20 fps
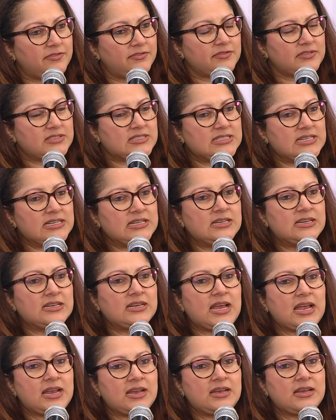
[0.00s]
seen it
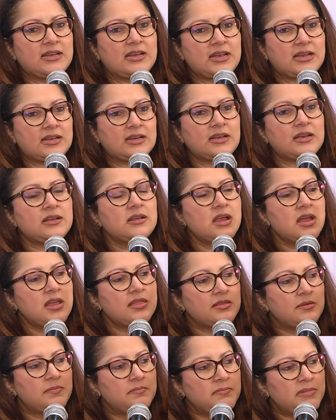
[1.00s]
again and again and again.
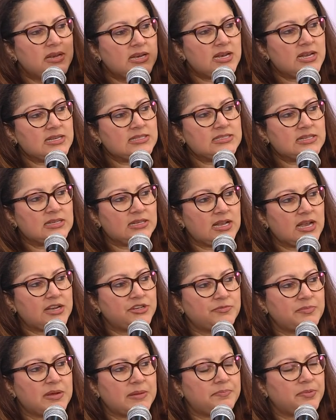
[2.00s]
The minute I stay aligned to
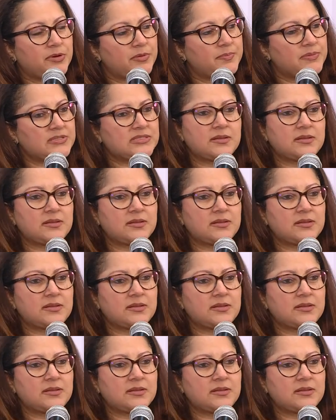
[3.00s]
my purpose,